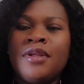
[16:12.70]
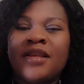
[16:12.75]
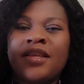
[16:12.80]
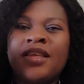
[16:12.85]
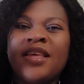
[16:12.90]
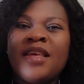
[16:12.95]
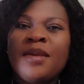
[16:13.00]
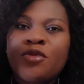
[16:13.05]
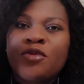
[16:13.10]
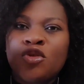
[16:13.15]

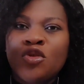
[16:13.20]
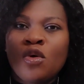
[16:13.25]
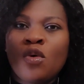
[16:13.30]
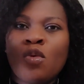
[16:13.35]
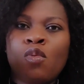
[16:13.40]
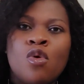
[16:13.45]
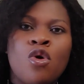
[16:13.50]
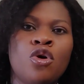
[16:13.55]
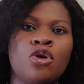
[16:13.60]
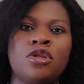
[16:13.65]
keep to your
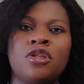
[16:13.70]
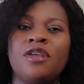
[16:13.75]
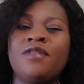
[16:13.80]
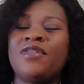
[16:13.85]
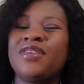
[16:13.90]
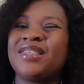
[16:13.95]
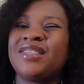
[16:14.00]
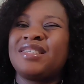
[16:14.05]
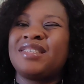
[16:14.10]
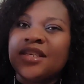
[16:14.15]
word. If
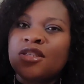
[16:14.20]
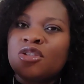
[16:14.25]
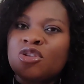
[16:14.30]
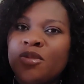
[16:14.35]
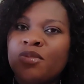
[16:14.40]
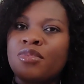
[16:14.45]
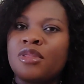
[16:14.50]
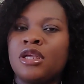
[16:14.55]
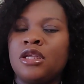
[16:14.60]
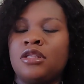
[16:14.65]
he says
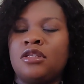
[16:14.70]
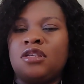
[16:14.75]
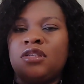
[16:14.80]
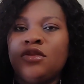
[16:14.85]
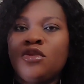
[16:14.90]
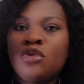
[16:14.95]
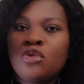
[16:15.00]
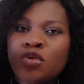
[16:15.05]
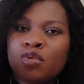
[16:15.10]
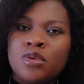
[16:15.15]
something,
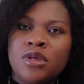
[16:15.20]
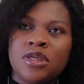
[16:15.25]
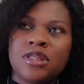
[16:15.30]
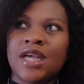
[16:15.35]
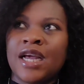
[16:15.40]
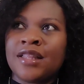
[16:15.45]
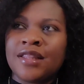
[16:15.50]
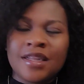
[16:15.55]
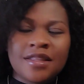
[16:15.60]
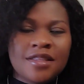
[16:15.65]
do it.
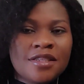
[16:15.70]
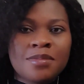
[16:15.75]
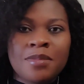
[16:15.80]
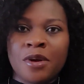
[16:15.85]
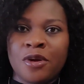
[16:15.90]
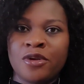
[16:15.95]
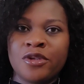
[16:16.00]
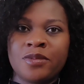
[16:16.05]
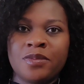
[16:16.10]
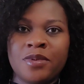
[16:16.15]
And that is my
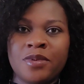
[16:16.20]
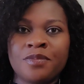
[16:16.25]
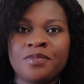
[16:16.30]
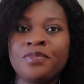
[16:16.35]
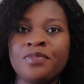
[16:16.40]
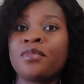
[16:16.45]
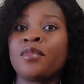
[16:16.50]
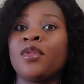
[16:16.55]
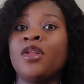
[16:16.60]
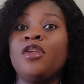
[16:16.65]
husband.
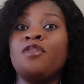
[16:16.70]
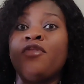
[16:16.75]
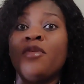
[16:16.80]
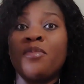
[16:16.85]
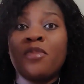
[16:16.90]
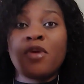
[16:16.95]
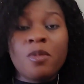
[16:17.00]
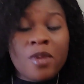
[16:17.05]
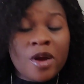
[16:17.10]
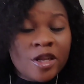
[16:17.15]
If he
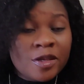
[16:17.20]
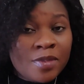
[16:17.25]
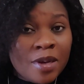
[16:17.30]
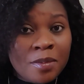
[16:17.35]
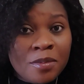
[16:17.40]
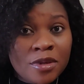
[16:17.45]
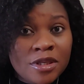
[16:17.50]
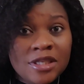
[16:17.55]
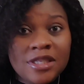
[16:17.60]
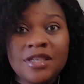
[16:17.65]
borrowed my
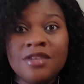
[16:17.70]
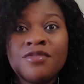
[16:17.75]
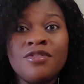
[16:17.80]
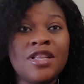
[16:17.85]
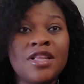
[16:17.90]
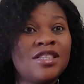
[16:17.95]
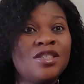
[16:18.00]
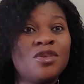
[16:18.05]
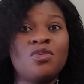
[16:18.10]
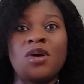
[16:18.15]
husband money, even
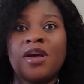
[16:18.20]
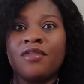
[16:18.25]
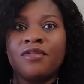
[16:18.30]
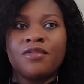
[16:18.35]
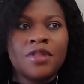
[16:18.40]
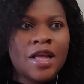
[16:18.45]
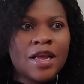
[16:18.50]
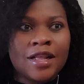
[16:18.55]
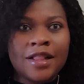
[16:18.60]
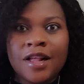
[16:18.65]
as a wife,
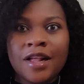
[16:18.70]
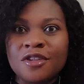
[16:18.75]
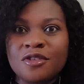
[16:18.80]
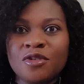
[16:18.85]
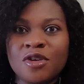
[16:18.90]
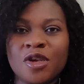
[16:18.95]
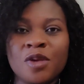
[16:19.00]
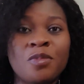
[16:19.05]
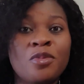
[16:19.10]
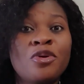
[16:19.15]
like last
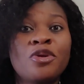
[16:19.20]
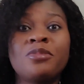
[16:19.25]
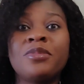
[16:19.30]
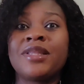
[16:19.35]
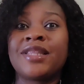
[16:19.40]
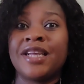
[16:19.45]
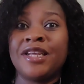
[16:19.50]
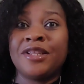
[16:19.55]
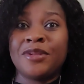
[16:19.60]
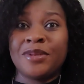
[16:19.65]
week, he borrowed me
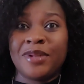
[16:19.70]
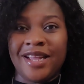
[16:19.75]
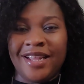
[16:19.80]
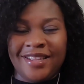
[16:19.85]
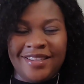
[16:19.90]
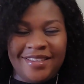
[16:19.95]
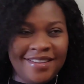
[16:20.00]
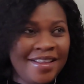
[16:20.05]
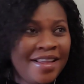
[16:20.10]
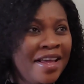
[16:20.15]
$10.
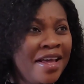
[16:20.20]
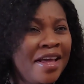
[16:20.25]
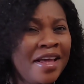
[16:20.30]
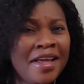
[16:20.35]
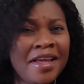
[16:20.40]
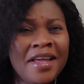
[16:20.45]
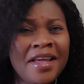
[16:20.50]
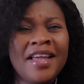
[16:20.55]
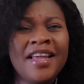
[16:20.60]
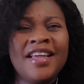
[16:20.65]

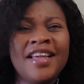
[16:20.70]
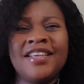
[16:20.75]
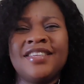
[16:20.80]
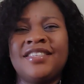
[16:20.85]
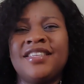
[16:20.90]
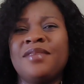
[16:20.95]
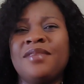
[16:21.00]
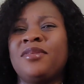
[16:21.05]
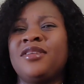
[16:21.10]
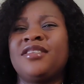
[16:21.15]
He
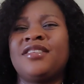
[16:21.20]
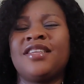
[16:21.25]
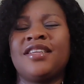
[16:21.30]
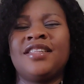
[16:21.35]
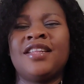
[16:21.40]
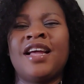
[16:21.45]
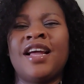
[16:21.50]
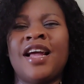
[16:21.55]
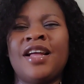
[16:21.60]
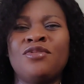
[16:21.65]
said this,
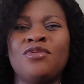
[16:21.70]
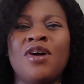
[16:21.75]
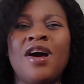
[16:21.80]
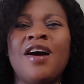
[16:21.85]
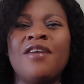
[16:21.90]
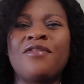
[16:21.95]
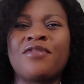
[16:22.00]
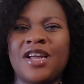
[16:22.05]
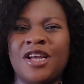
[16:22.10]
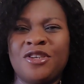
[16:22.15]
that I do
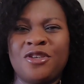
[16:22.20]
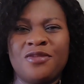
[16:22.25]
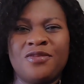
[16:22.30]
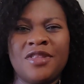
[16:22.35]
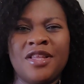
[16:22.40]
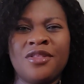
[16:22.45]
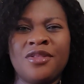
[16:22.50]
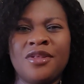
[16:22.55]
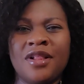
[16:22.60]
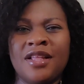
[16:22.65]
have cash of
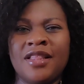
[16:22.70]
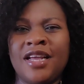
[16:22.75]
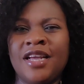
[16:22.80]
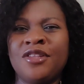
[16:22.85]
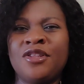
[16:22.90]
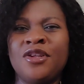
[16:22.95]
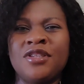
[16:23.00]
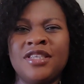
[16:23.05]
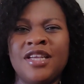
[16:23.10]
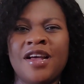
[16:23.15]
$10, that he
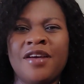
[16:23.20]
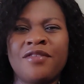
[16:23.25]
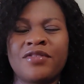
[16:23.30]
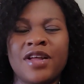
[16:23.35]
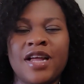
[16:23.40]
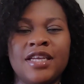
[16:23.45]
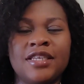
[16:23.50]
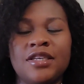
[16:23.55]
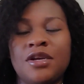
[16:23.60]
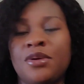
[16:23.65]
doesn't have
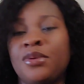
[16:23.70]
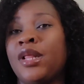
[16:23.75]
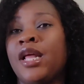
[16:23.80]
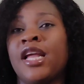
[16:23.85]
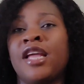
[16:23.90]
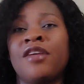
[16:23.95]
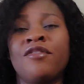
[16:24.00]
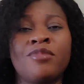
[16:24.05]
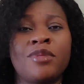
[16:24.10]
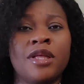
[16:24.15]
cash. I was like,
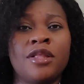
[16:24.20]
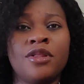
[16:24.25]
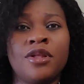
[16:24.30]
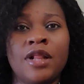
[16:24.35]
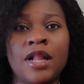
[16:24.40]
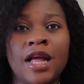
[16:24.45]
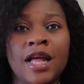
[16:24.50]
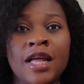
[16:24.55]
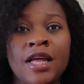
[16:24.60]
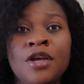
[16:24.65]
give me $10.
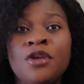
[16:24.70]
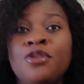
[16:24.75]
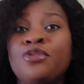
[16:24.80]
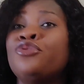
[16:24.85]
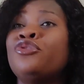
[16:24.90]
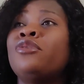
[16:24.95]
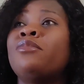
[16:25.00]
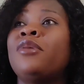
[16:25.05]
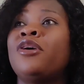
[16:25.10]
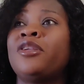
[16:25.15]

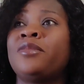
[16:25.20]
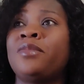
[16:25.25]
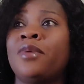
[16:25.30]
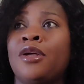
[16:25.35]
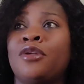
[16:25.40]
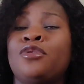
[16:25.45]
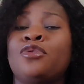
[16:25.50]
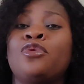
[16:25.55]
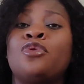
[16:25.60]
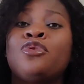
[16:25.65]
You know, my husband
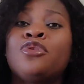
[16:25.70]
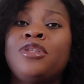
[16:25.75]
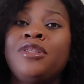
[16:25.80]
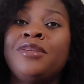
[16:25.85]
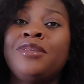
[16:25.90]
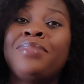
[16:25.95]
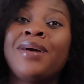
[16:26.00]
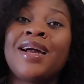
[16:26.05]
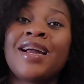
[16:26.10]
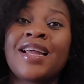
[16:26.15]
had to go to the
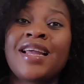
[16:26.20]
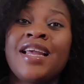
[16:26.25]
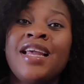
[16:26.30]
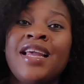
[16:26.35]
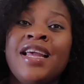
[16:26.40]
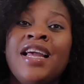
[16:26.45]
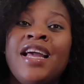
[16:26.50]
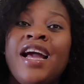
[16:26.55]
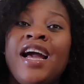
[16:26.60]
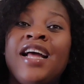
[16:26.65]
bank
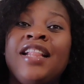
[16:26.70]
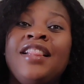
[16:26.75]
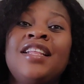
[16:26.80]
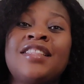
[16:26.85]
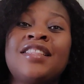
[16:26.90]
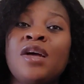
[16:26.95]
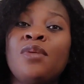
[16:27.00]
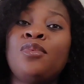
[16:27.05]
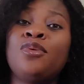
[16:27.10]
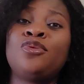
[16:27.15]
and
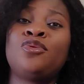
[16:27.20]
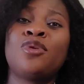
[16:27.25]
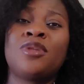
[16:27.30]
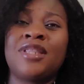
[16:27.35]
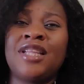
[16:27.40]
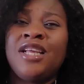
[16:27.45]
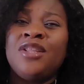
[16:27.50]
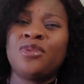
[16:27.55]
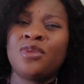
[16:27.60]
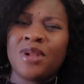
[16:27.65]
later withdraw
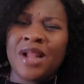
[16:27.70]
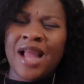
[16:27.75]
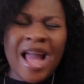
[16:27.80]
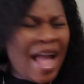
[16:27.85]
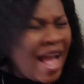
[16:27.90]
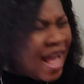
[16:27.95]
$10.